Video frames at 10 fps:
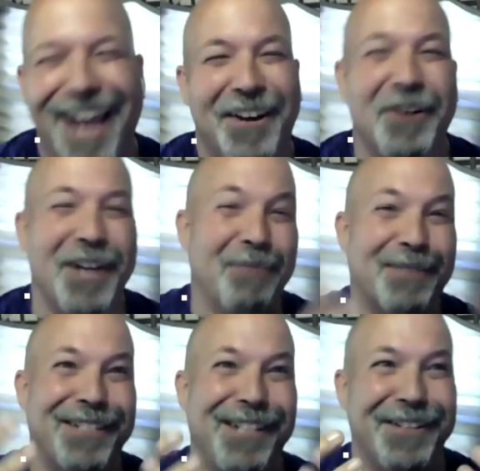her name's
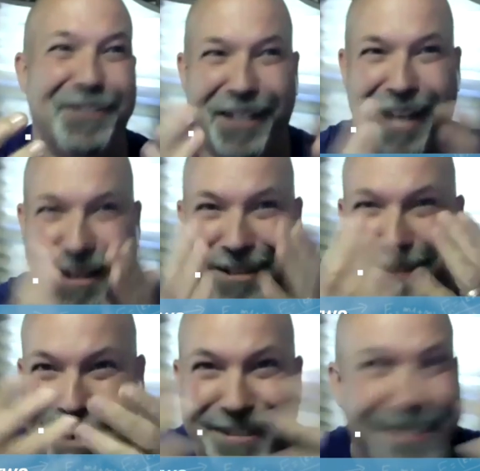Sia, and she can't you
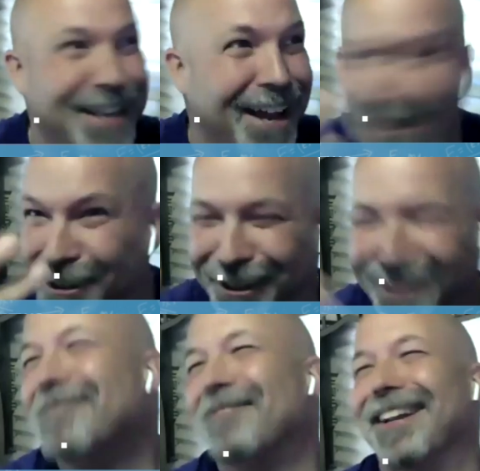can't see her.
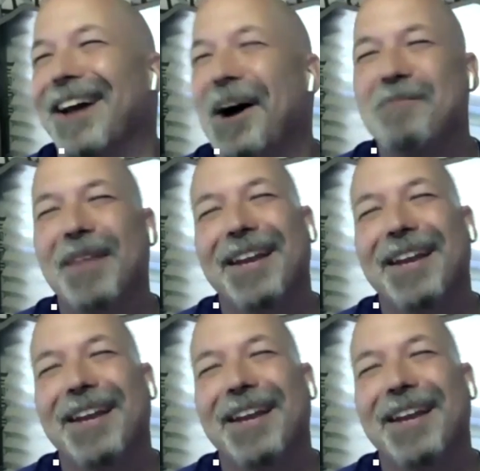But um, yeah, you